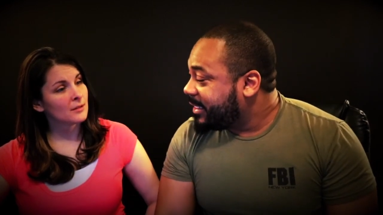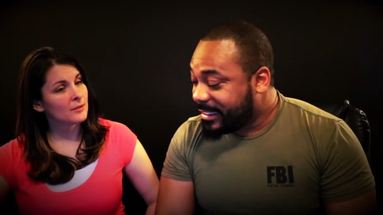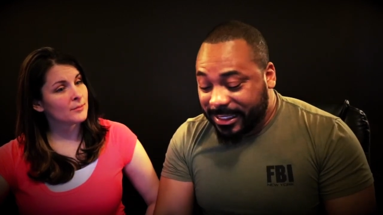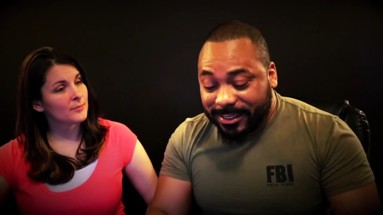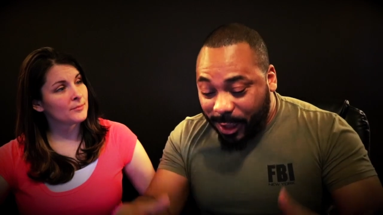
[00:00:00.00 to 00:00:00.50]

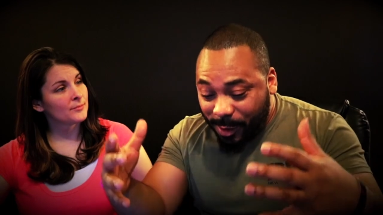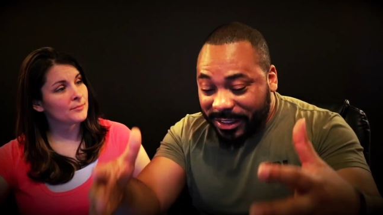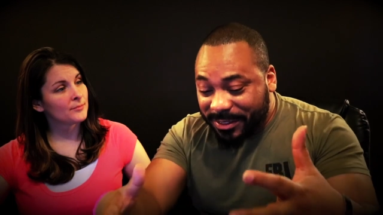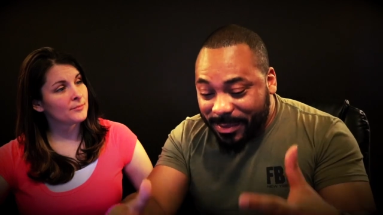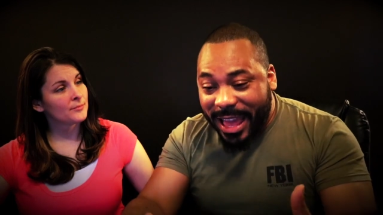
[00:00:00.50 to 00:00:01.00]
Speaker 1: That he's
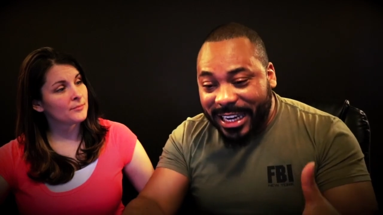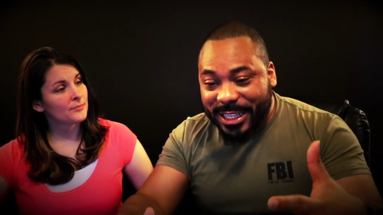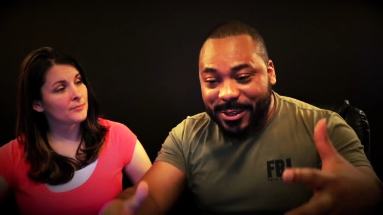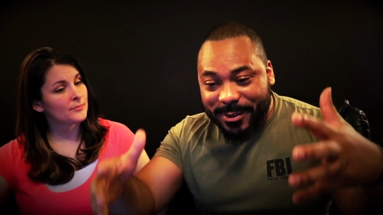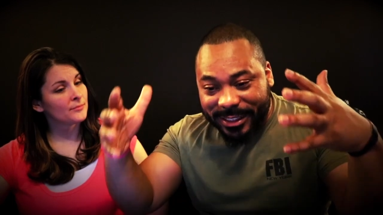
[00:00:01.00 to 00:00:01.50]
always mad
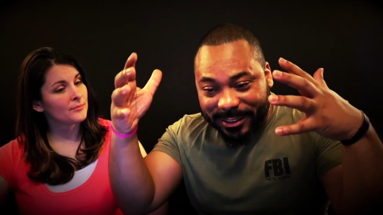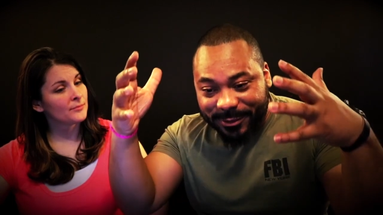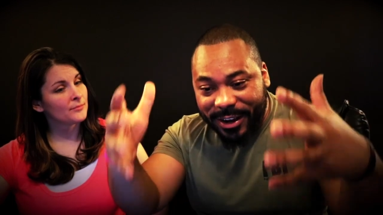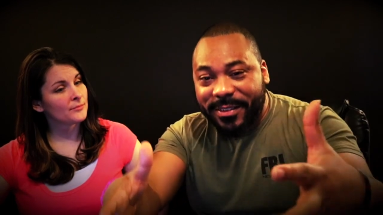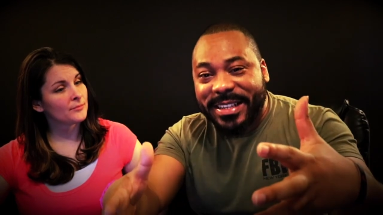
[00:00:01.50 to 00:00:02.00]
at you and he's
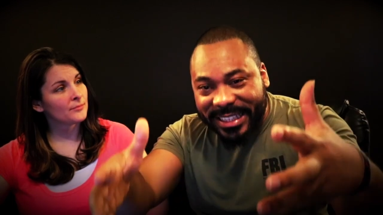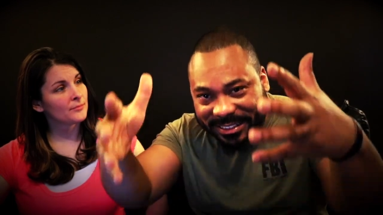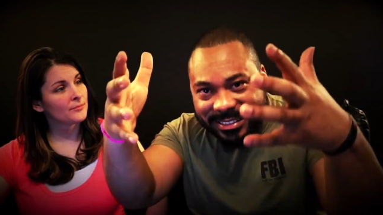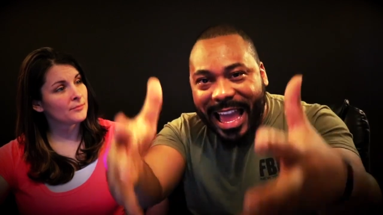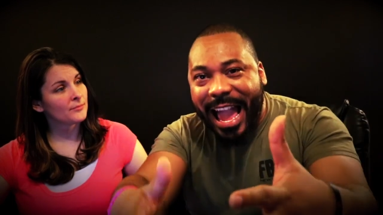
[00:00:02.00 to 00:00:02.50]
very
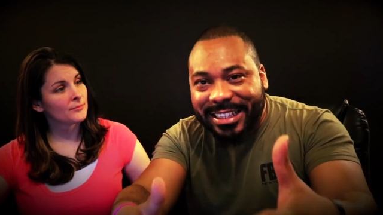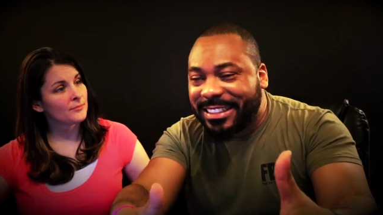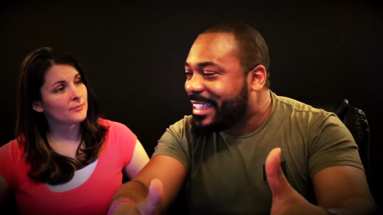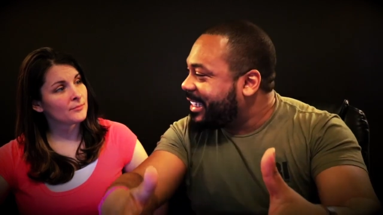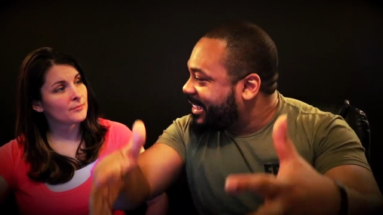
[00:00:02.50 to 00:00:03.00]

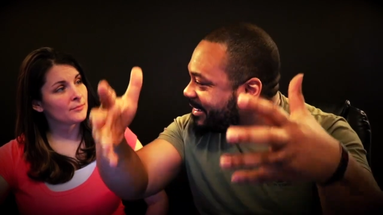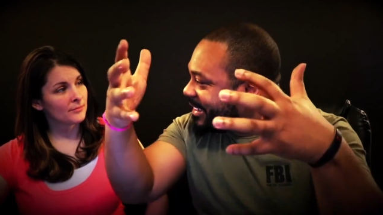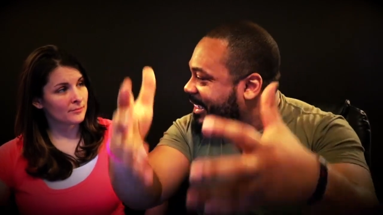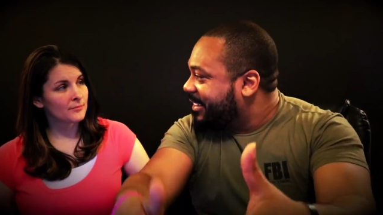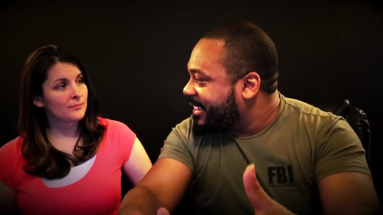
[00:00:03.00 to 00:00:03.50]
exacting and,
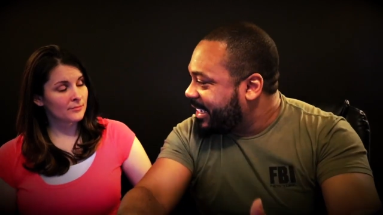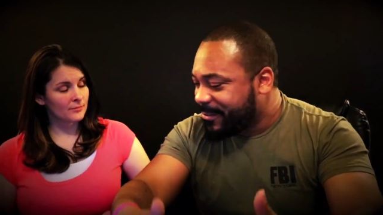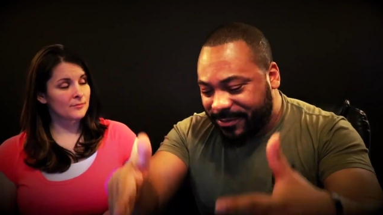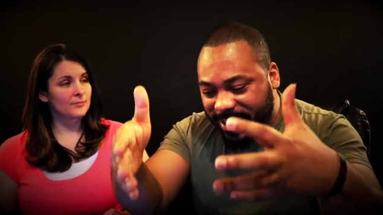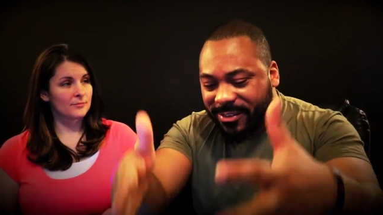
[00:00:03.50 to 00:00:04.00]
and,
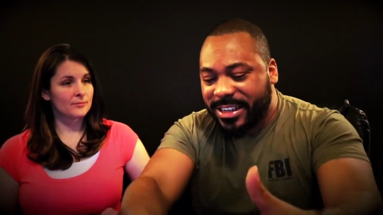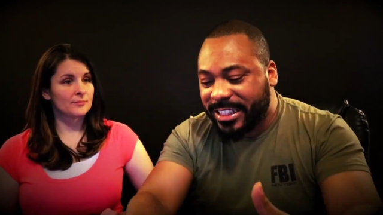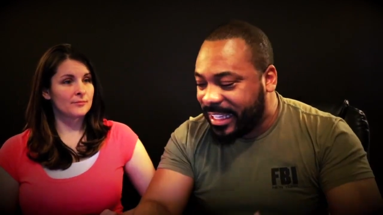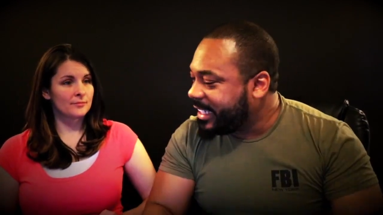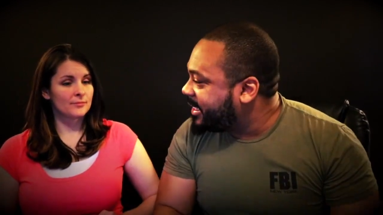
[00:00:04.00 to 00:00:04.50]
and very
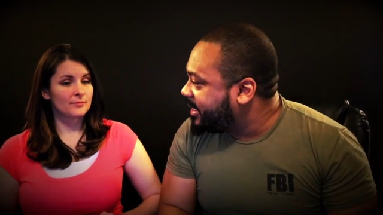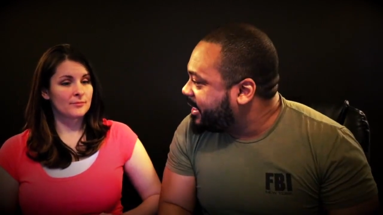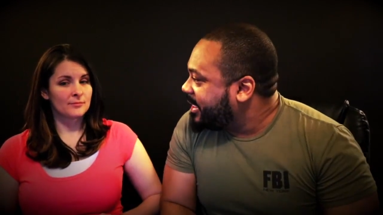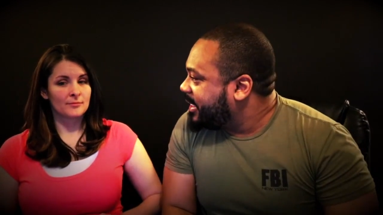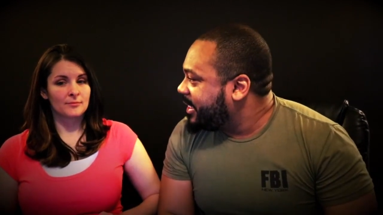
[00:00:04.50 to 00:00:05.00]
like
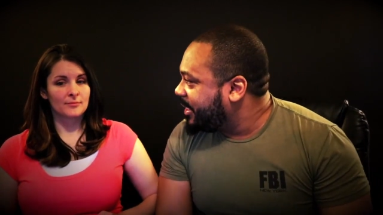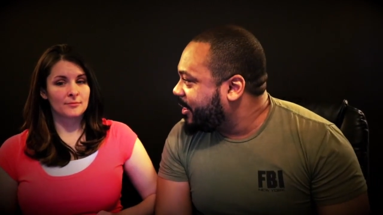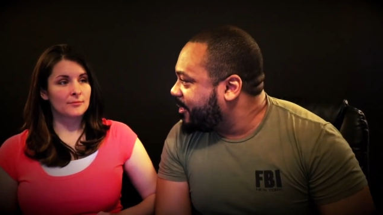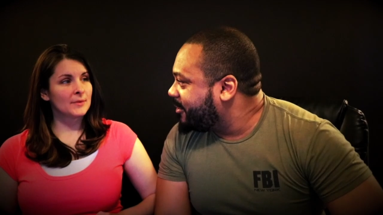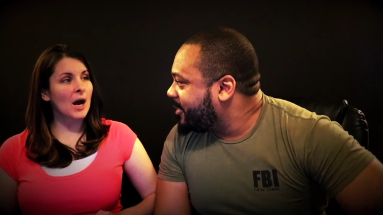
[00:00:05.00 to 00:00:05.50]
you
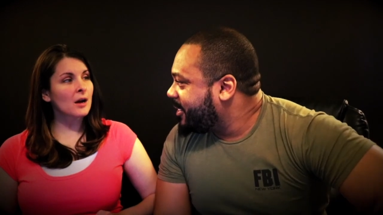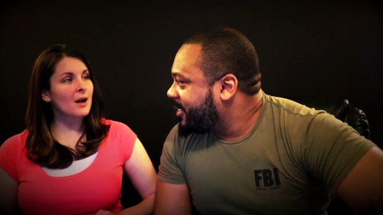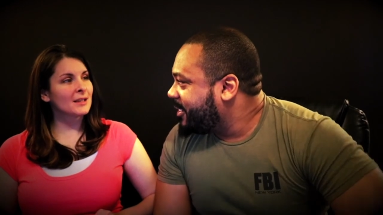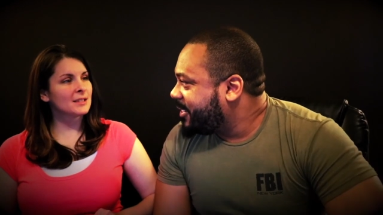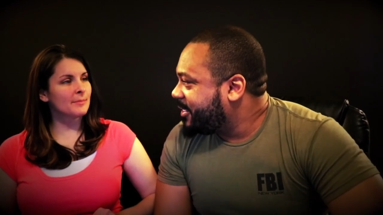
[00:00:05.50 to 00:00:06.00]
know.
Speaker 2: Not
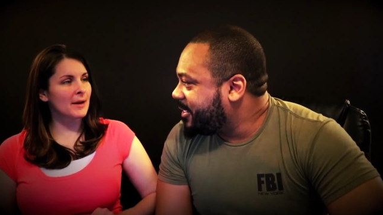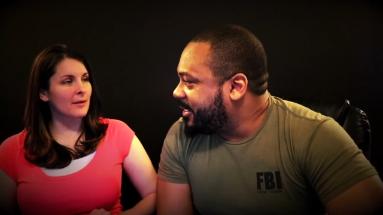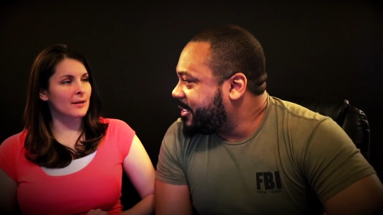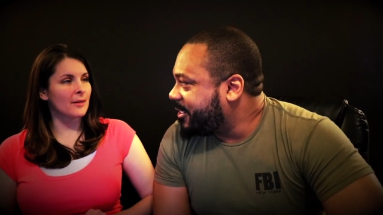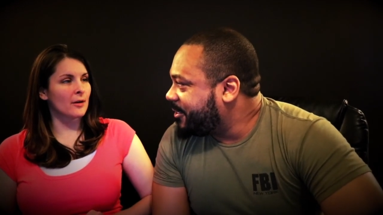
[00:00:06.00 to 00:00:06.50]
God's
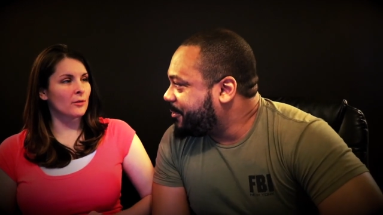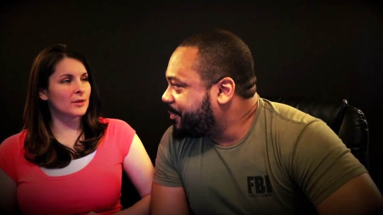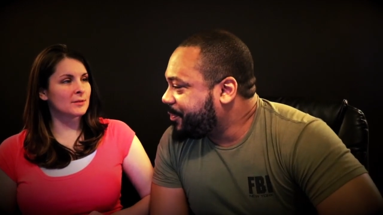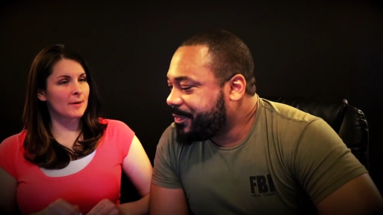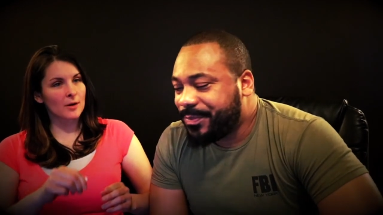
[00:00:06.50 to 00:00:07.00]
spirit though.
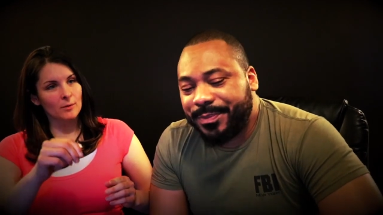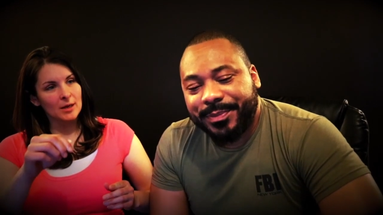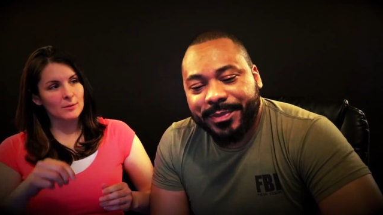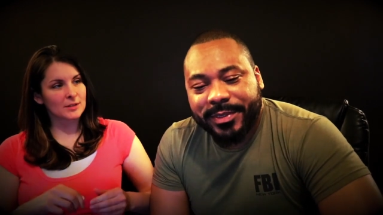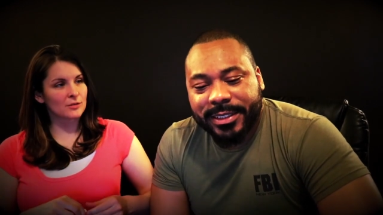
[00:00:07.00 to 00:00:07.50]
The spirit when
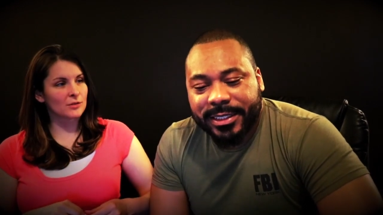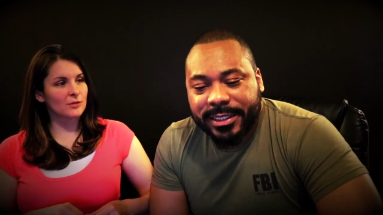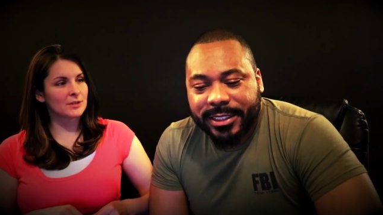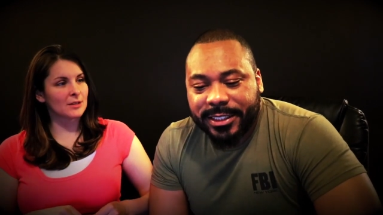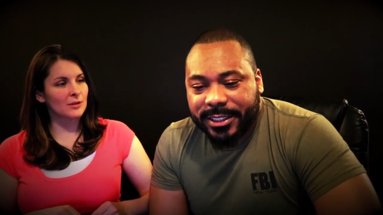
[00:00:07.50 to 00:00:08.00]
he was
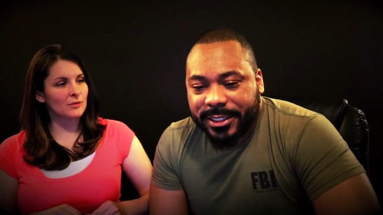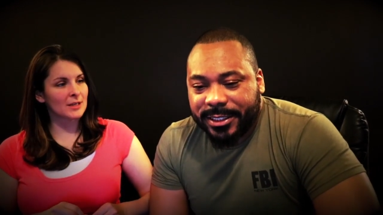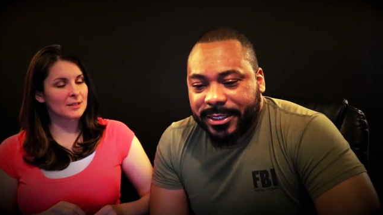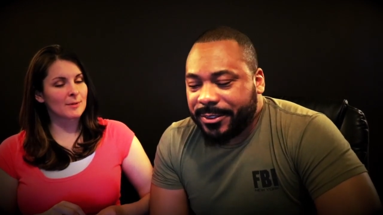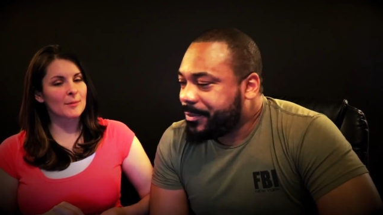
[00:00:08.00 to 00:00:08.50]
introduced in the New
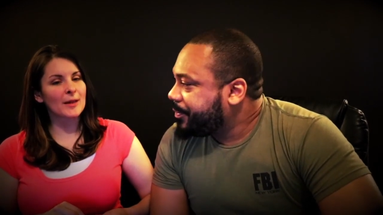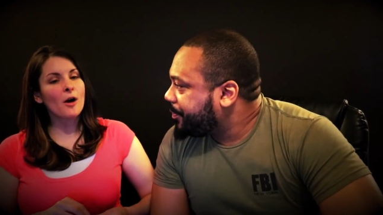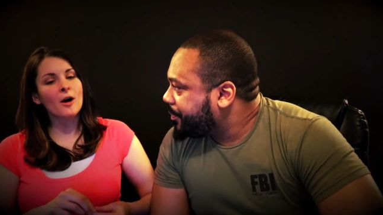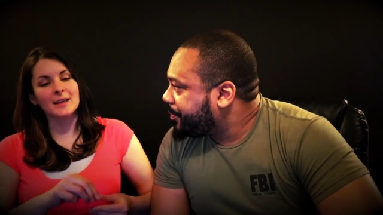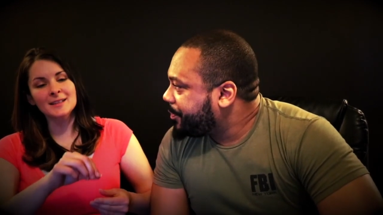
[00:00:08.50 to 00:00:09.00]
Testament, I'm
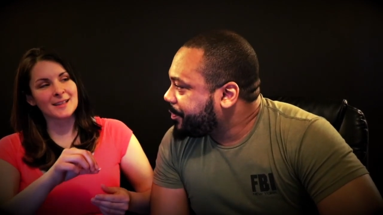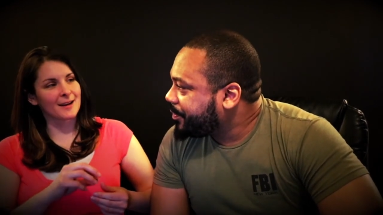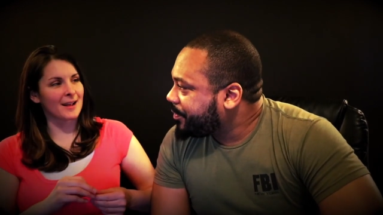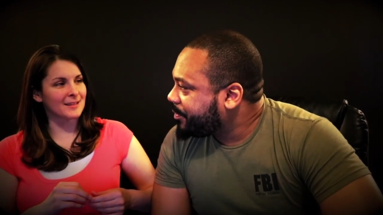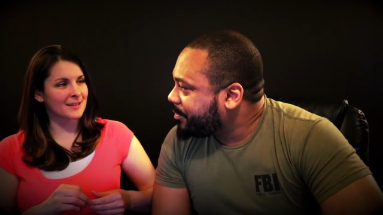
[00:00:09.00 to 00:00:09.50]
like, oh, he's a
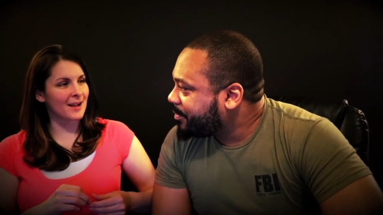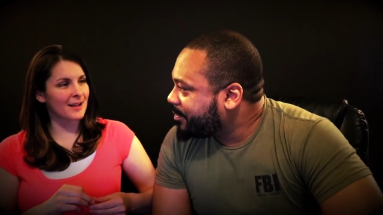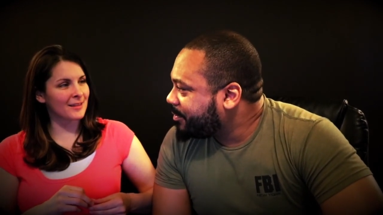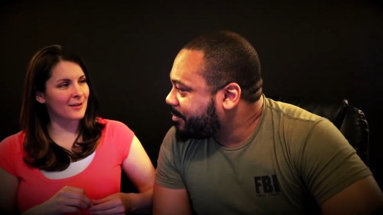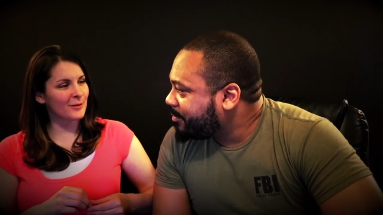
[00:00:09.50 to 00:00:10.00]
nice
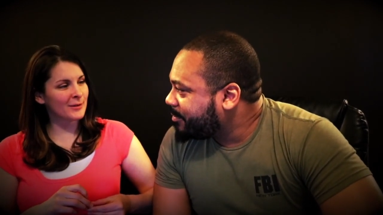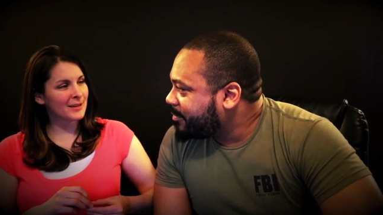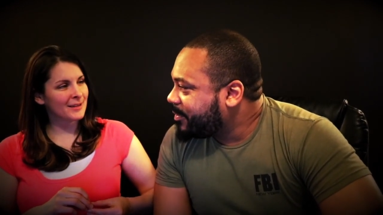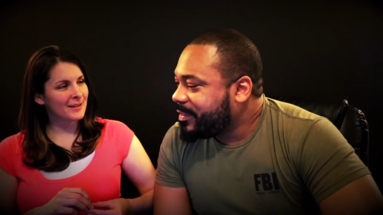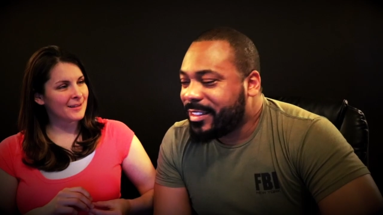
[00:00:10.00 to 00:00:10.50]
guy though.
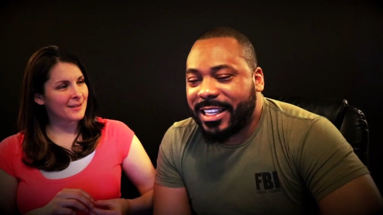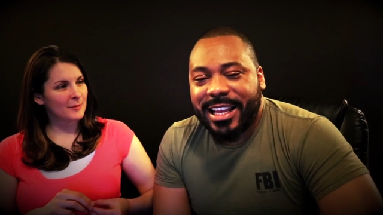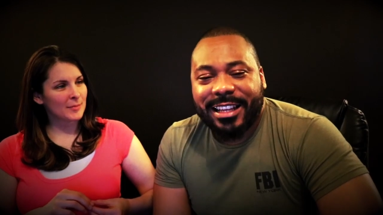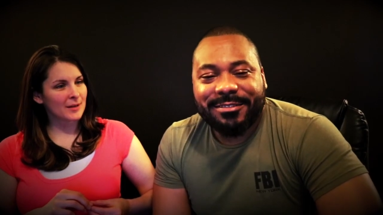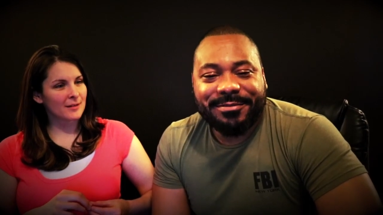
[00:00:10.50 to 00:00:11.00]

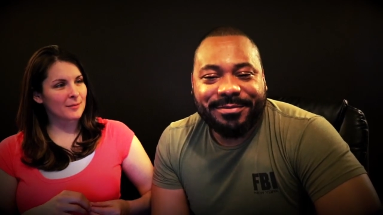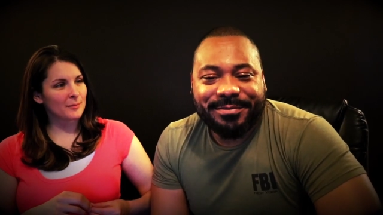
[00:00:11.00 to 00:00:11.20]
Yeah. But